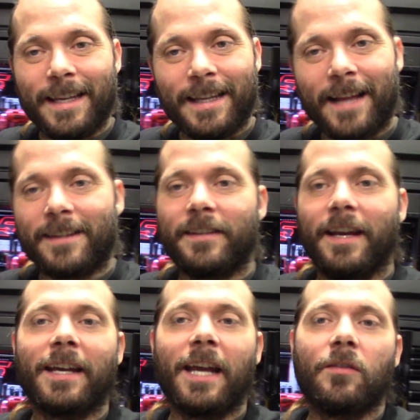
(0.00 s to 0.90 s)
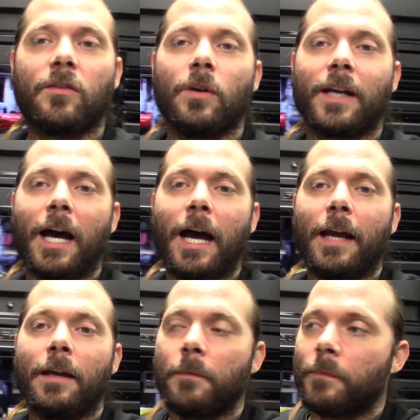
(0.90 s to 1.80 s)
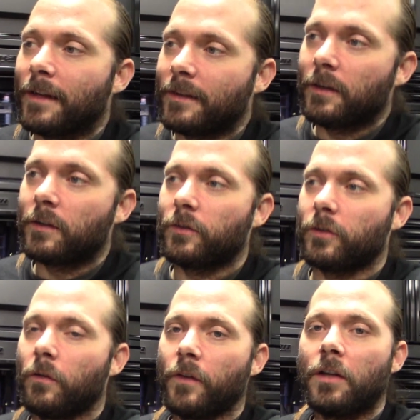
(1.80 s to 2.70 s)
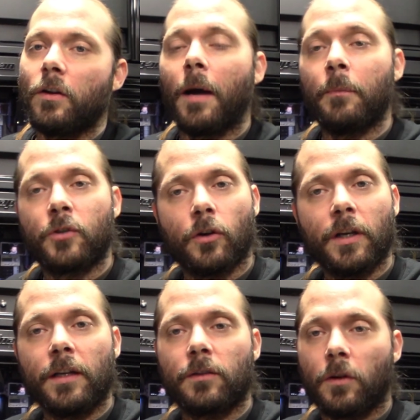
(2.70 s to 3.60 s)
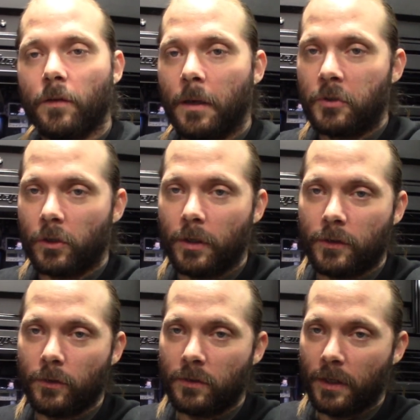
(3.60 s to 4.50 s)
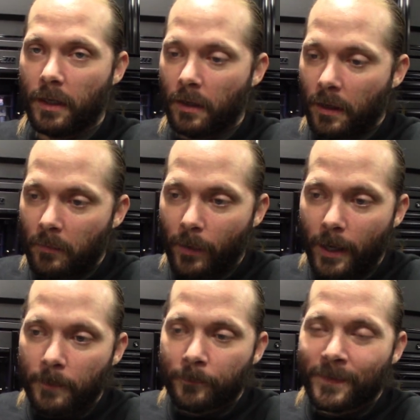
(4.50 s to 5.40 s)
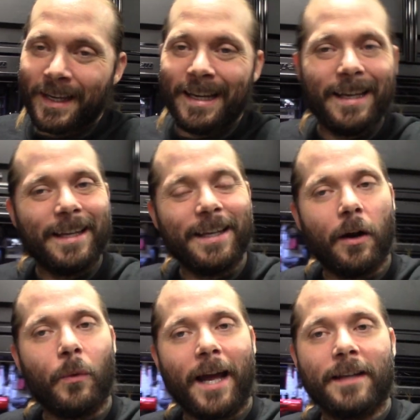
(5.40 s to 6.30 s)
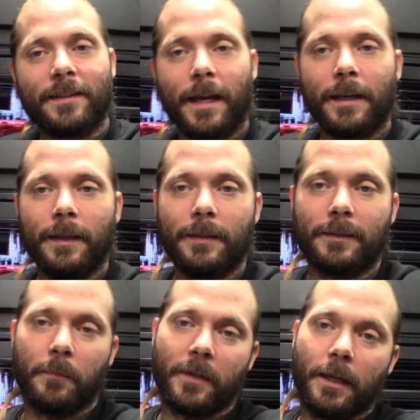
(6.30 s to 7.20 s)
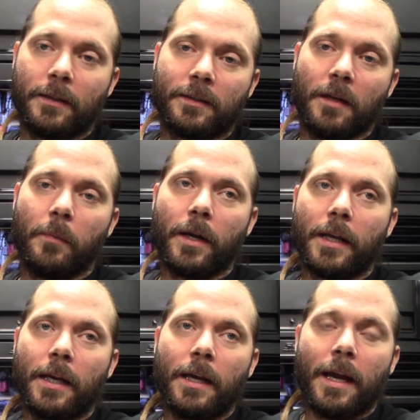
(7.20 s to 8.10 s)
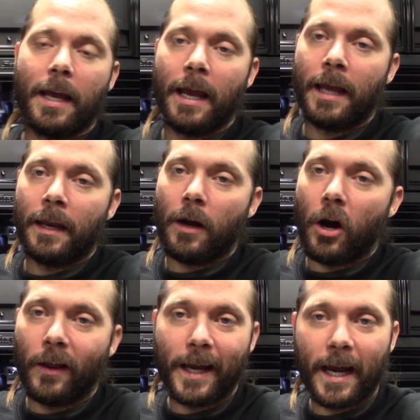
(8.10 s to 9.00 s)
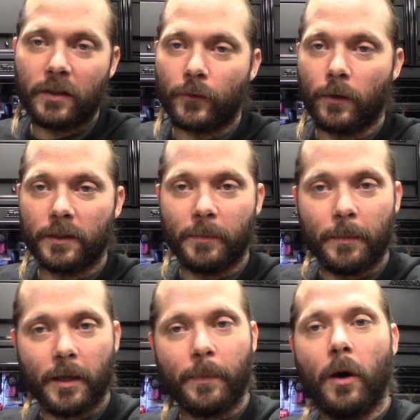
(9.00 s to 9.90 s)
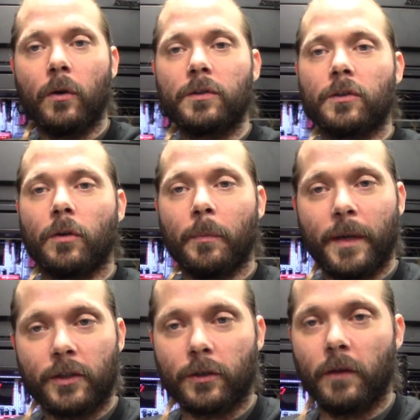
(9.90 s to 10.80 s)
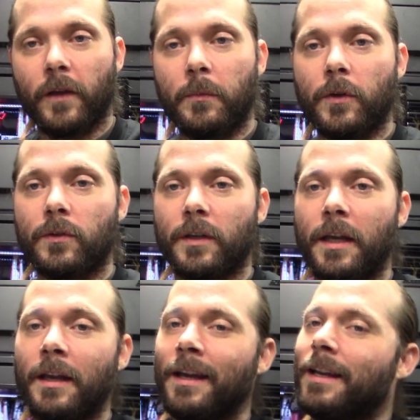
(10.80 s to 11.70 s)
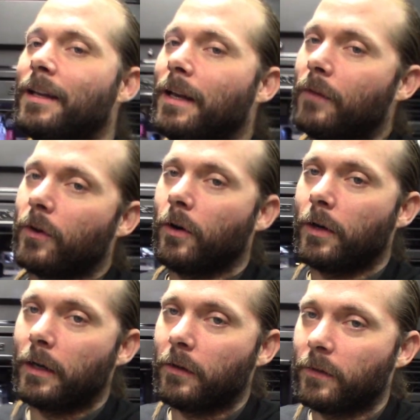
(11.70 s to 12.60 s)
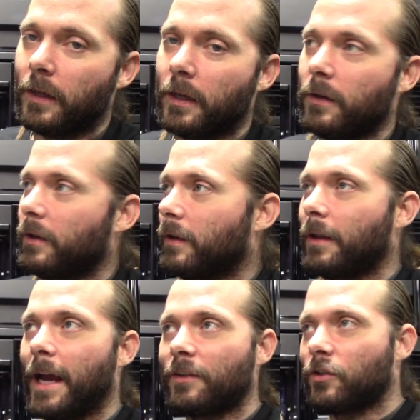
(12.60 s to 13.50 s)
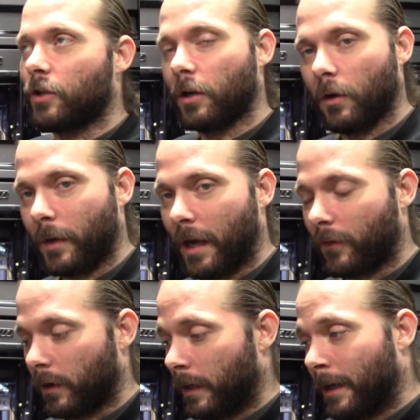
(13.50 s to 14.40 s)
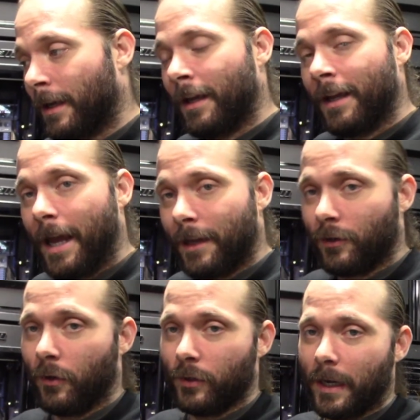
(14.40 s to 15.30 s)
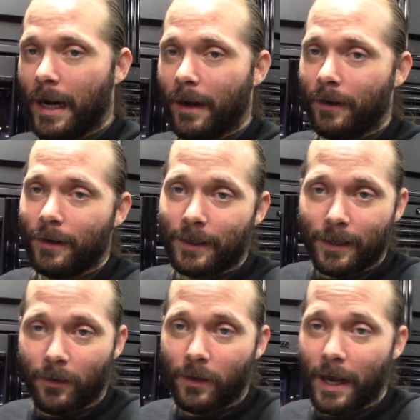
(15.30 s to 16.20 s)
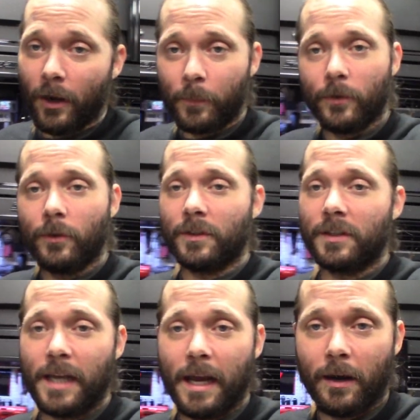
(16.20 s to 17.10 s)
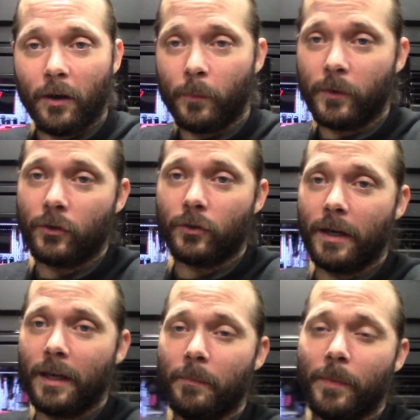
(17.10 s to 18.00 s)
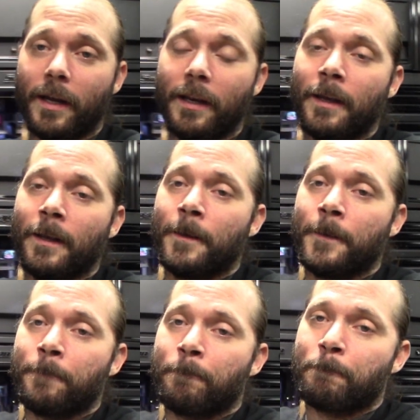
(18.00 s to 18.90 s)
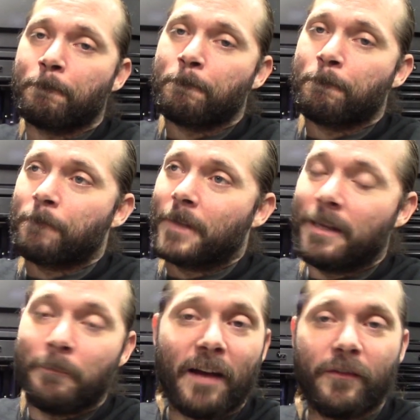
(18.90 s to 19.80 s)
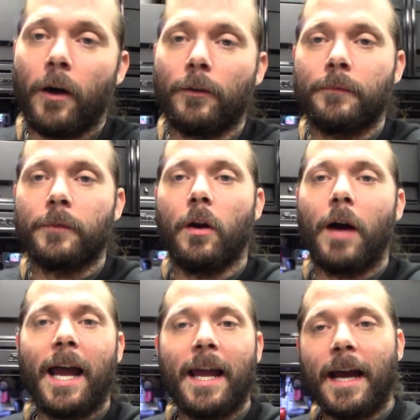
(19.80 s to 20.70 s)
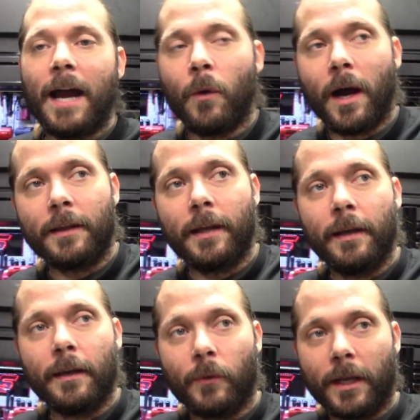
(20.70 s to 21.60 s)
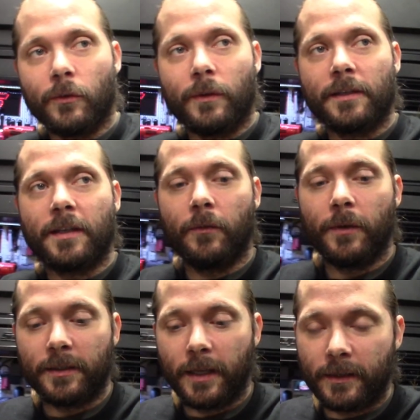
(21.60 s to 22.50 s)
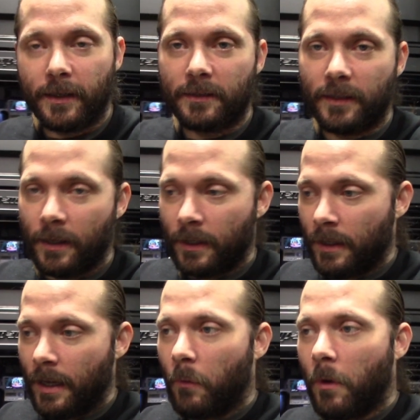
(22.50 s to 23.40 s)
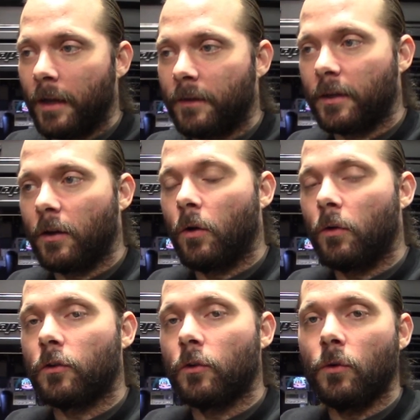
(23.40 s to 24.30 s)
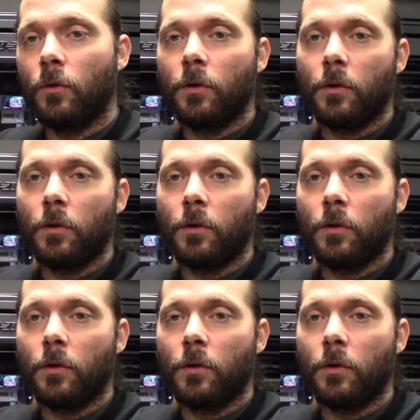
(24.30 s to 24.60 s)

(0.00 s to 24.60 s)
Not to say I gave it to a guy that didn't deserve it. You know, I'm sure he deserved it. I'm sure he's using it. But, you know, when I send something to somebody and all I ask for is maybe a post or a picture of him using it, never heard anything in the last year or whatever. Ed, you know who you are. You know, I hope you're using the scanner. I hope you enjoyed it. But my fault. You know, I want, when I do these giveaways like this, I want it to go to